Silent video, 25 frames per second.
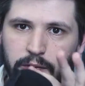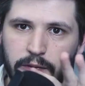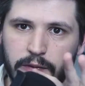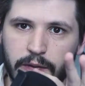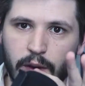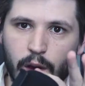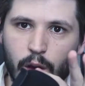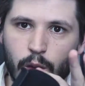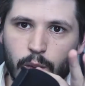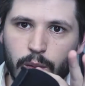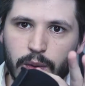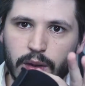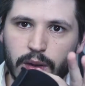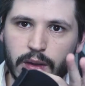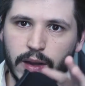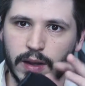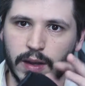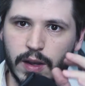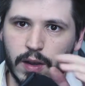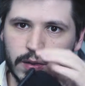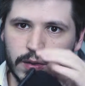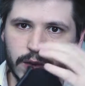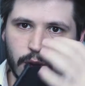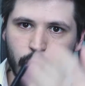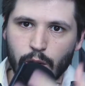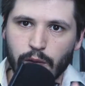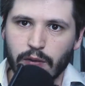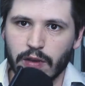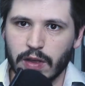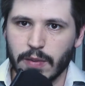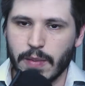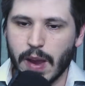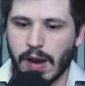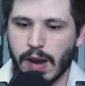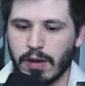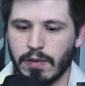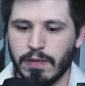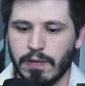foam that goes over the
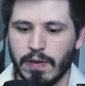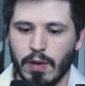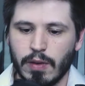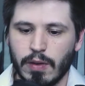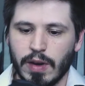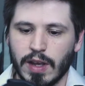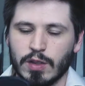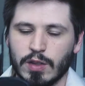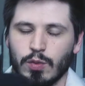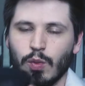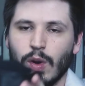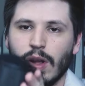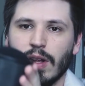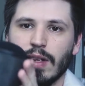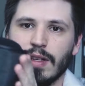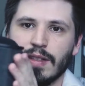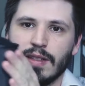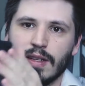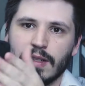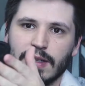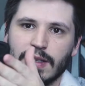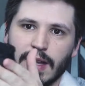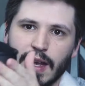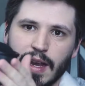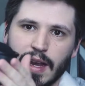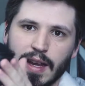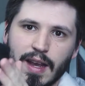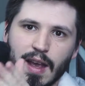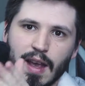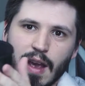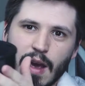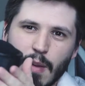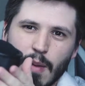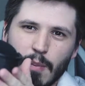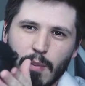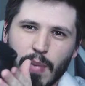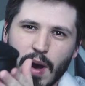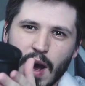microphone, as well as this like
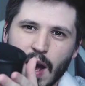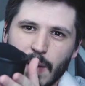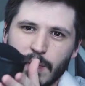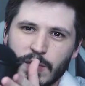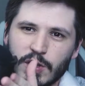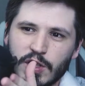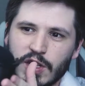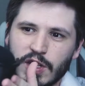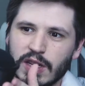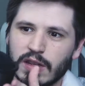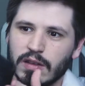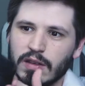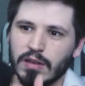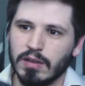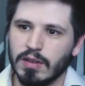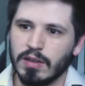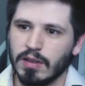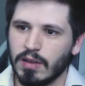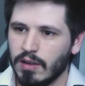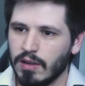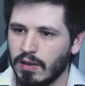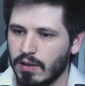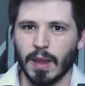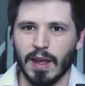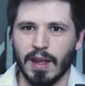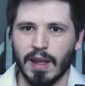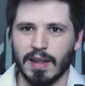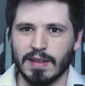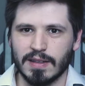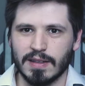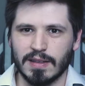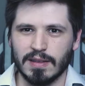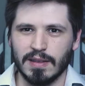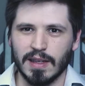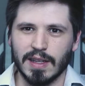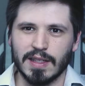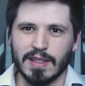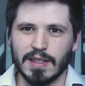pop shield. It's
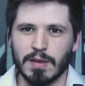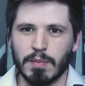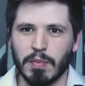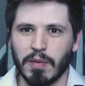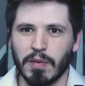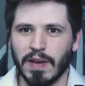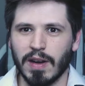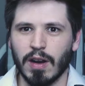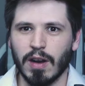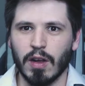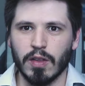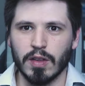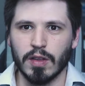to prevent all